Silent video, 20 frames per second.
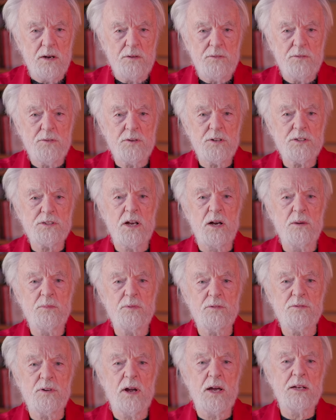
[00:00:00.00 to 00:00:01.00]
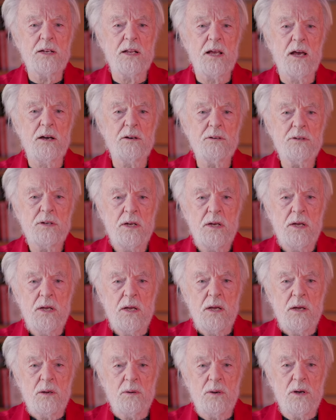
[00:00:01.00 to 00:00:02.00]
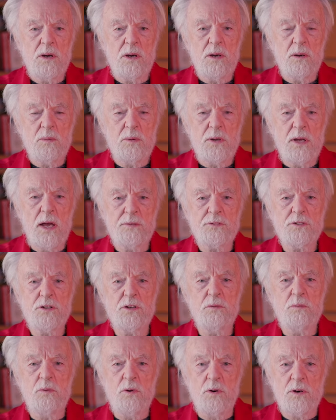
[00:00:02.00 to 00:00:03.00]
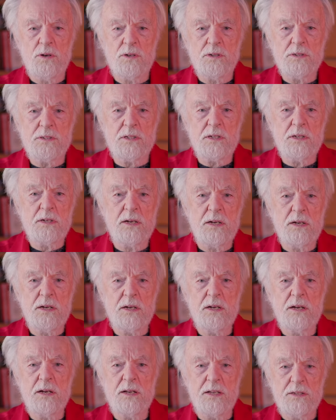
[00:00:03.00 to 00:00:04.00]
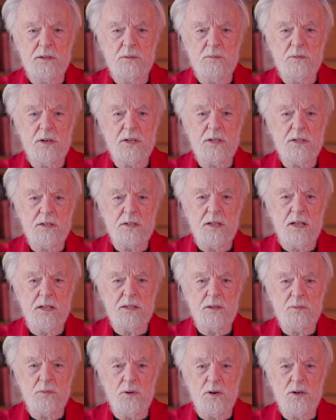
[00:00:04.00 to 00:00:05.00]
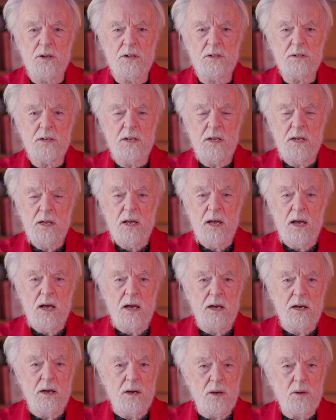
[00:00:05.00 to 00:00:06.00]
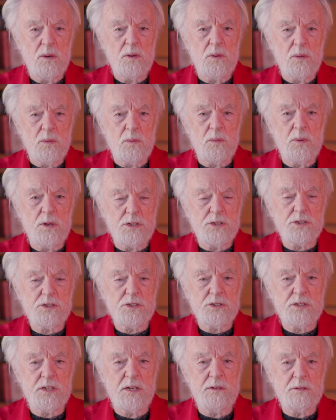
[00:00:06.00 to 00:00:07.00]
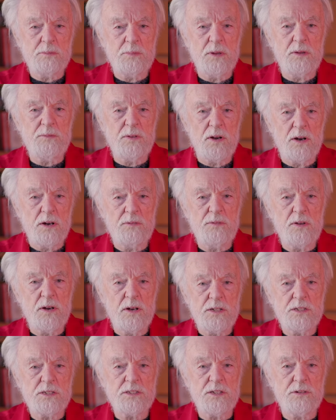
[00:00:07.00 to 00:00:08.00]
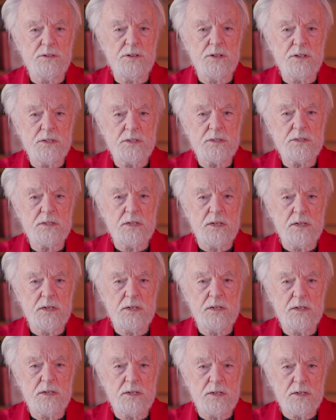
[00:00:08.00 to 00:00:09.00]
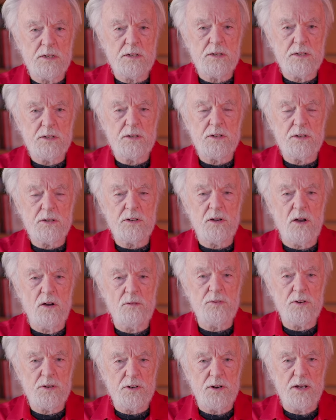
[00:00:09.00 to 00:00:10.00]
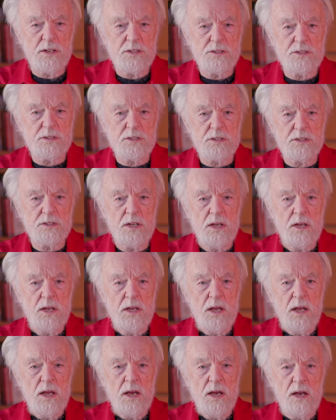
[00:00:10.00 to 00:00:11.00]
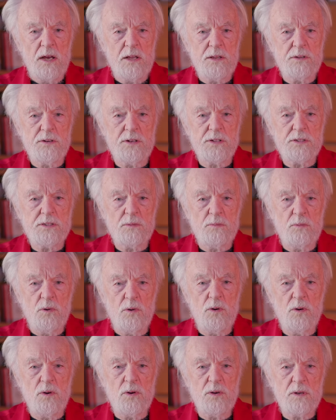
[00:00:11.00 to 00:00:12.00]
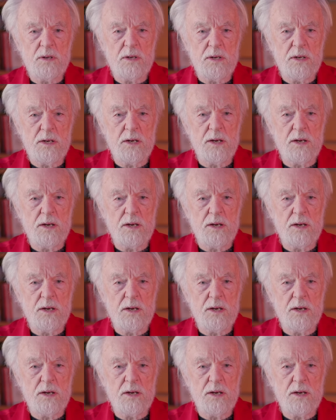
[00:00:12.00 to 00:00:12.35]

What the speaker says: For example, right now, we have two wars in the world, which seem to be very, very serious conflagrations. There is the war